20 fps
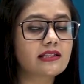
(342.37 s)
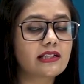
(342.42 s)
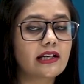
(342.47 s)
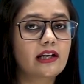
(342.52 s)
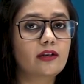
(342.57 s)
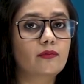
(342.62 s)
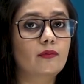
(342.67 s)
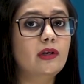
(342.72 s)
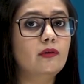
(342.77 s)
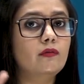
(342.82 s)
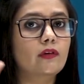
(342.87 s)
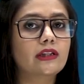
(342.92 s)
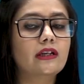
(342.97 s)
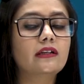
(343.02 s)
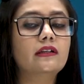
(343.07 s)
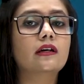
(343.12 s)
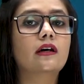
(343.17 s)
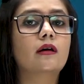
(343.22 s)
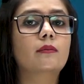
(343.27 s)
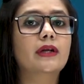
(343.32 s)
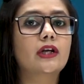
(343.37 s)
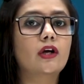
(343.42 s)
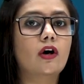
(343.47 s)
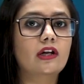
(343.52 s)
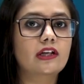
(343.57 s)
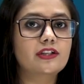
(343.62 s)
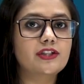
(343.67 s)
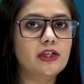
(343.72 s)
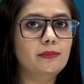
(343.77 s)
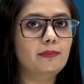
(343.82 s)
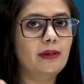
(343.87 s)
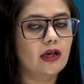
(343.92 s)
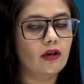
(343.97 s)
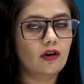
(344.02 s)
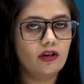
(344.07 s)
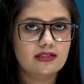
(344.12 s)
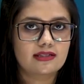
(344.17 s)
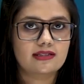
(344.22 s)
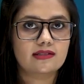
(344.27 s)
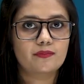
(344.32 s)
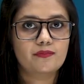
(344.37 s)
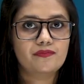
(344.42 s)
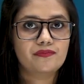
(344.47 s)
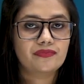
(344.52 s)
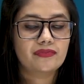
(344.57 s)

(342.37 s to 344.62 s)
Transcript: statement with the terminology because.